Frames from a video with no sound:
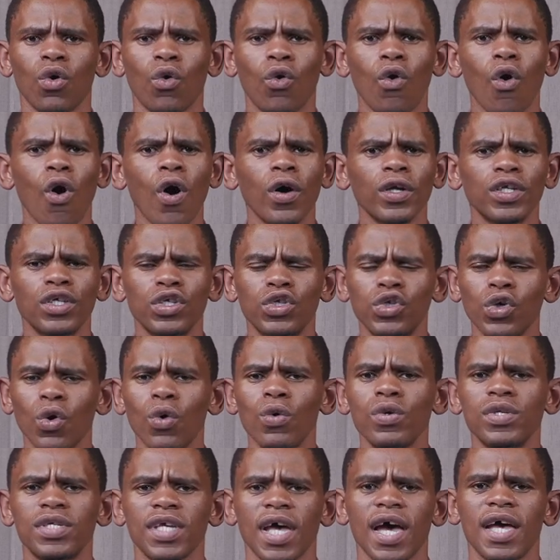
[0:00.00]
God
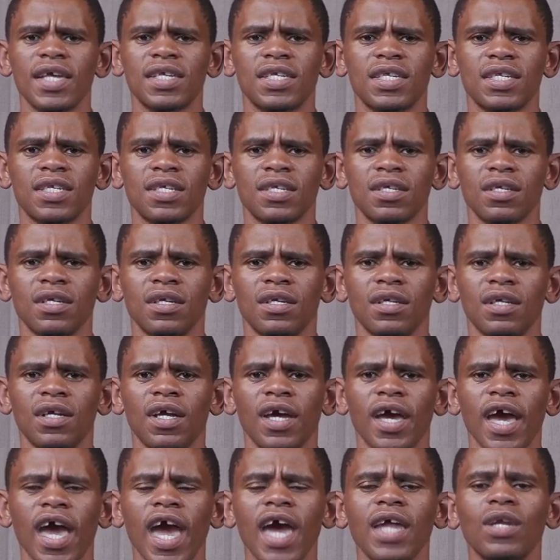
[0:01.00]
chose us,
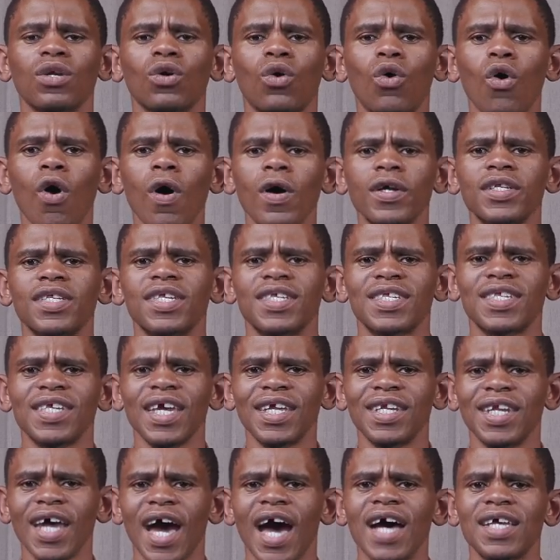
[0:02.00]
and God
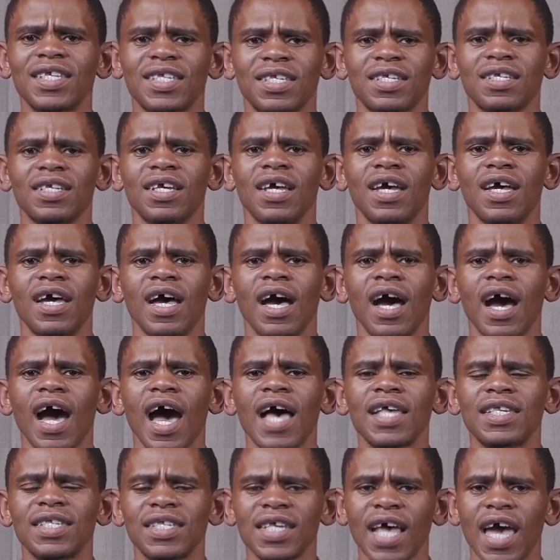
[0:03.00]
set us
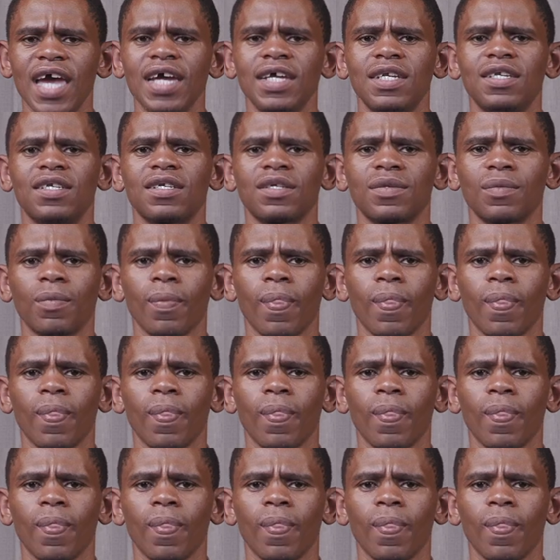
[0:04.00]
aside.